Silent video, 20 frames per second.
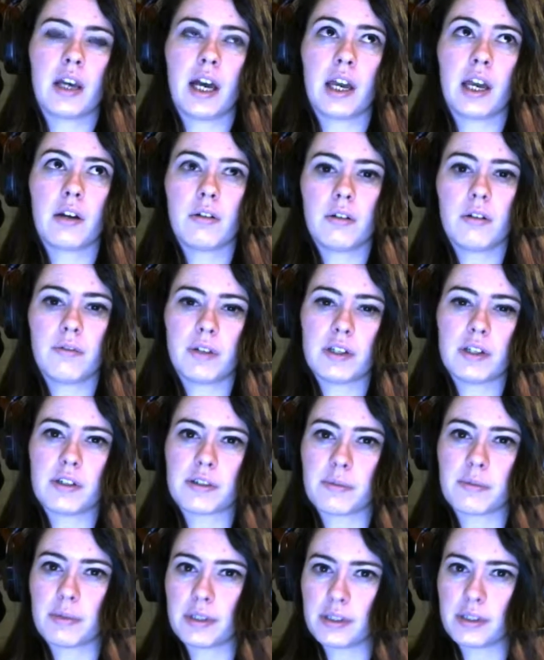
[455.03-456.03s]
I don't know if I
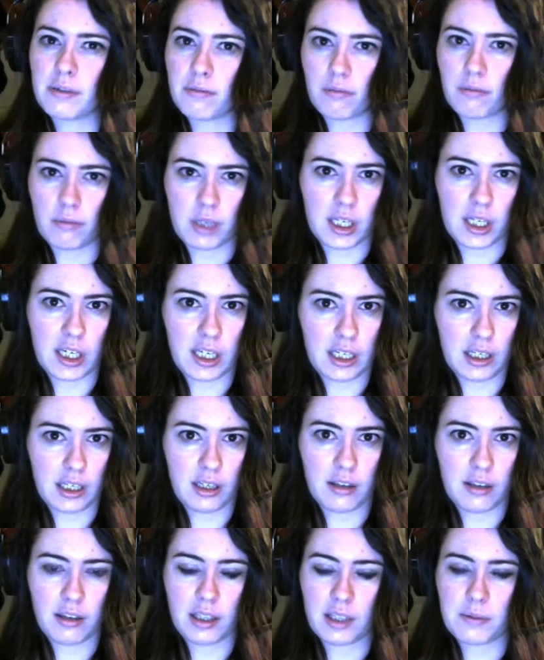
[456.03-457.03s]
just wasn't reading
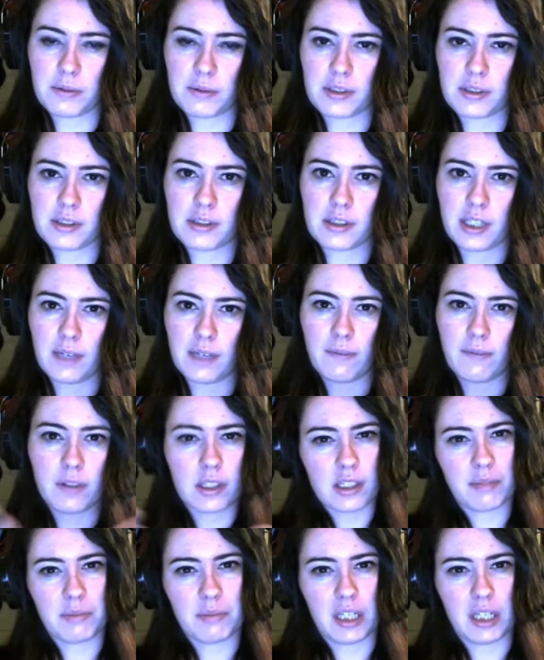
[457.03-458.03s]
anything that was
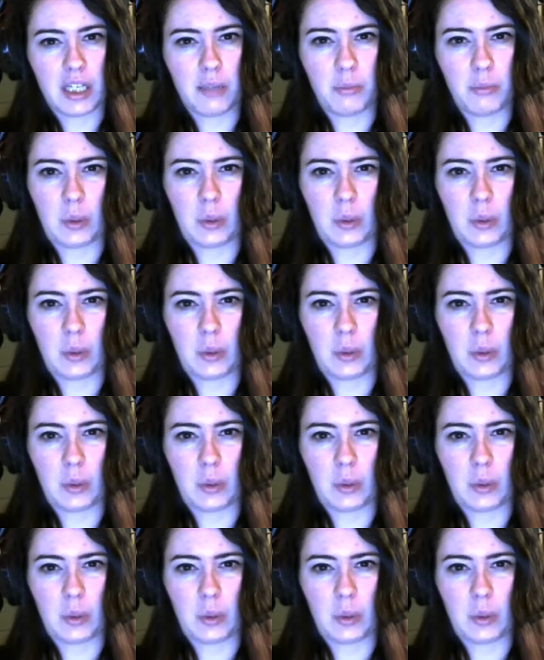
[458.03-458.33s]
given to me,